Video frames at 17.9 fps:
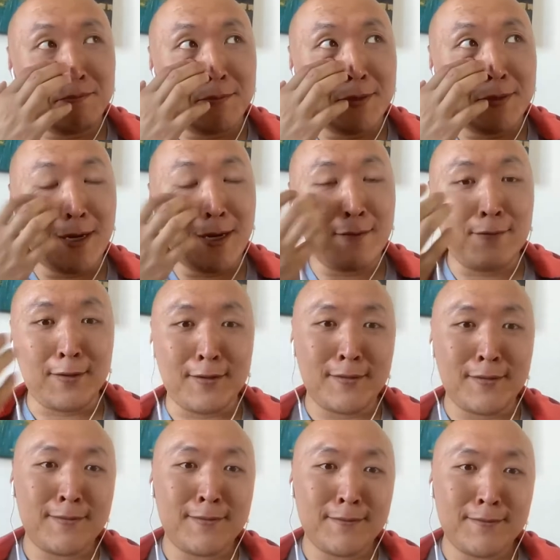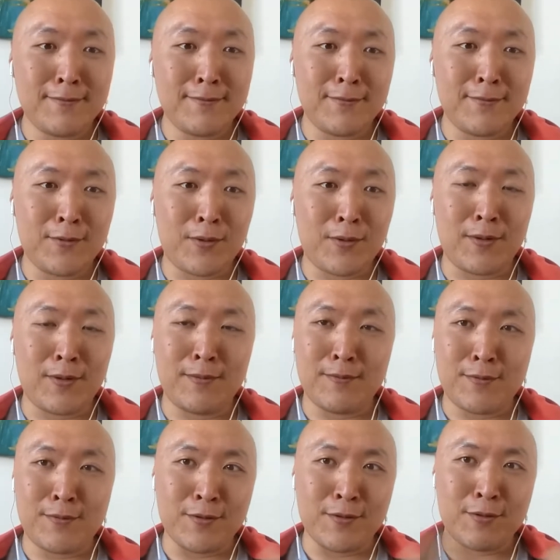govern
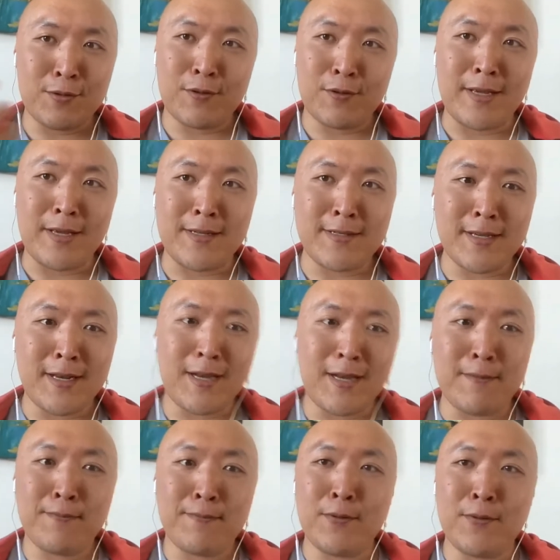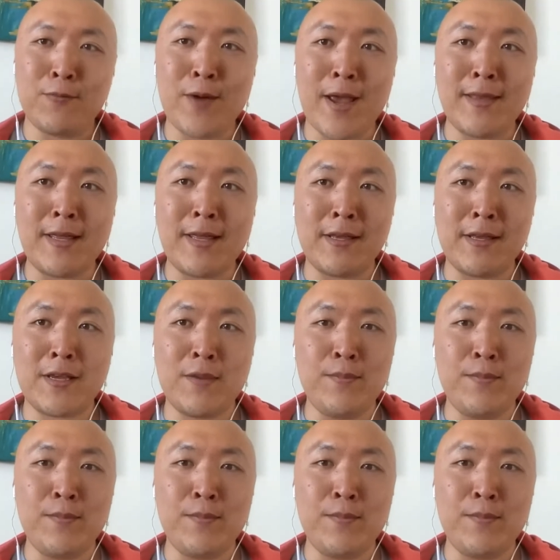or to sort of like set up the way that the